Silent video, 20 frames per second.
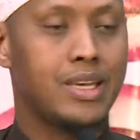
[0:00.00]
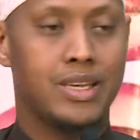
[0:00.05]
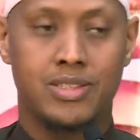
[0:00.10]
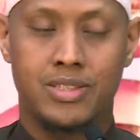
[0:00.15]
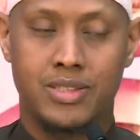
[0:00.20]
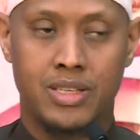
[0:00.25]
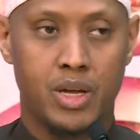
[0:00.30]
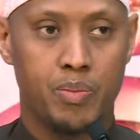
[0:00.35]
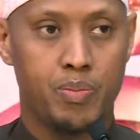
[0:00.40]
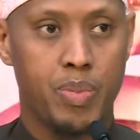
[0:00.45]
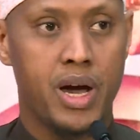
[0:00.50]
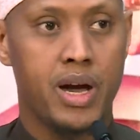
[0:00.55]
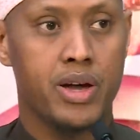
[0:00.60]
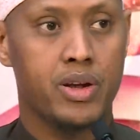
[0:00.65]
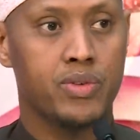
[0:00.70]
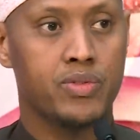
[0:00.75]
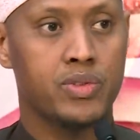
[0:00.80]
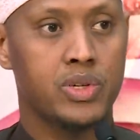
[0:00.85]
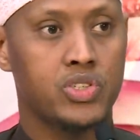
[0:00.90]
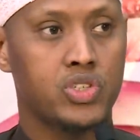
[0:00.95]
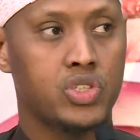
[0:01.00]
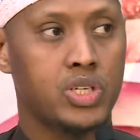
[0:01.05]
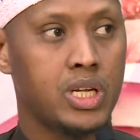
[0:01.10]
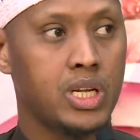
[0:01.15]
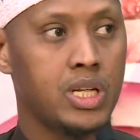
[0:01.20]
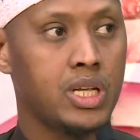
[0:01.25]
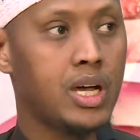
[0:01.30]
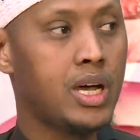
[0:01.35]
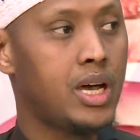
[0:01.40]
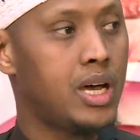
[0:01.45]
it's not part of the
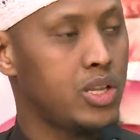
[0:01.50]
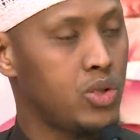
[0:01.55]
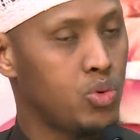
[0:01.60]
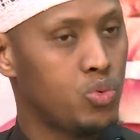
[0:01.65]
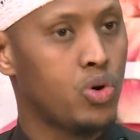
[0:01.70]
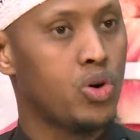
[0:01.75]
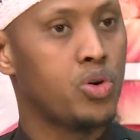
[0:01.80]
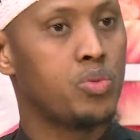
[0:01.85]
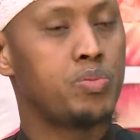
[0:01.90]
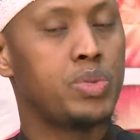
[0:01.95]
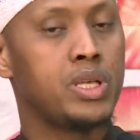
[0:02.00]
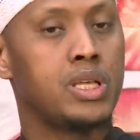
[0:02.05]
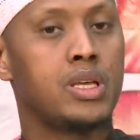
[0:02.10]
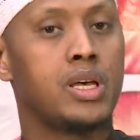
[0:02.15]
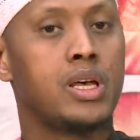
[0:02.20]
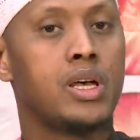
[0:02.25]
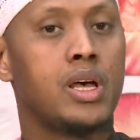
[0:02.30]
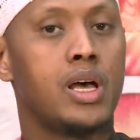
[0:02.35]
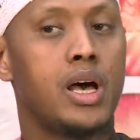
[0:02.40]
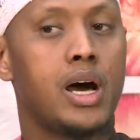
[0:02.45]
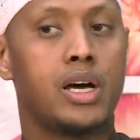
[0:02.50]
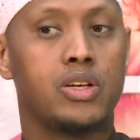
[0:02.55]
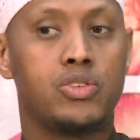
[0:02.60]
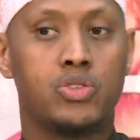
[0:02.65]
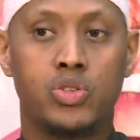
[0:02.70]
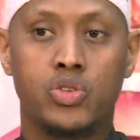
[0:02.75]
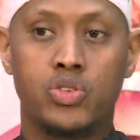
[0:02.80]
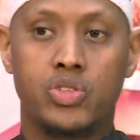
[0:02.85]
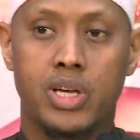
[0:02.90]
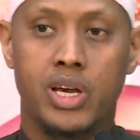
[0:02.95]
Sharia. And it won't be
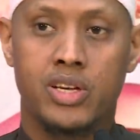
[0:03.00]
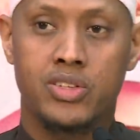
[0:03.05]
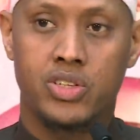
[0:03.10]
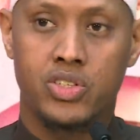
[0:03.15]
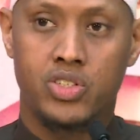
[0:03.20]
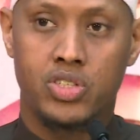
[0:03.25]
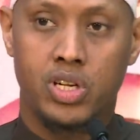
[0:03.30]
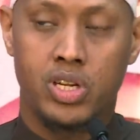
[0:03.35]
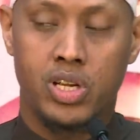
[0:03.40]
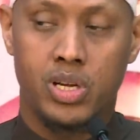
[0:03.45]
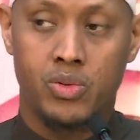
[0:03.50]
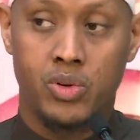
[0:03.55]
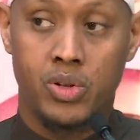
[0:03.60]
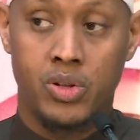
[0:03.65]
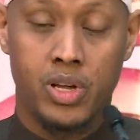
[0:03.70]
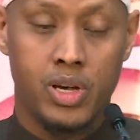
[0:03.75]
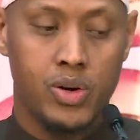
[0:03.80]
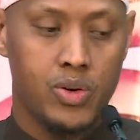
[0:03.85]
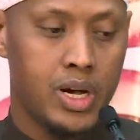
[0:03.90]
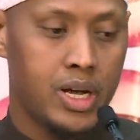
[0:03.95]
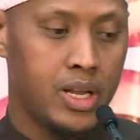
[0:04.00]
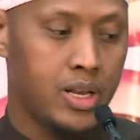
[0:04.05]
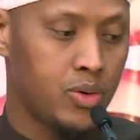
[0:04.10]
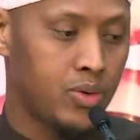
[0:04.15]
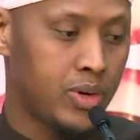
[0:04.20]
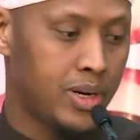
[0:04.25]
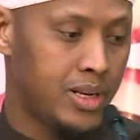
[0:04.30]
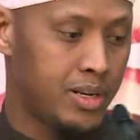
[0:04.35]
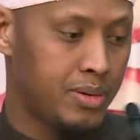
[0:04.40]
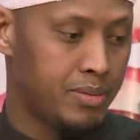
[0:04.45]
used as a Sharia. Wallahu
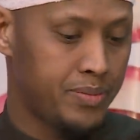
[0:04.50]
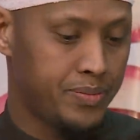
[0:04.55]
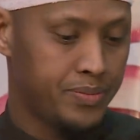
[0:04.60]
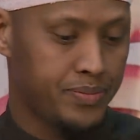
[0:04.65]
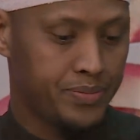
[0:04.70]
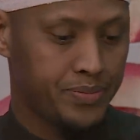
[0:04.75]
a'lam.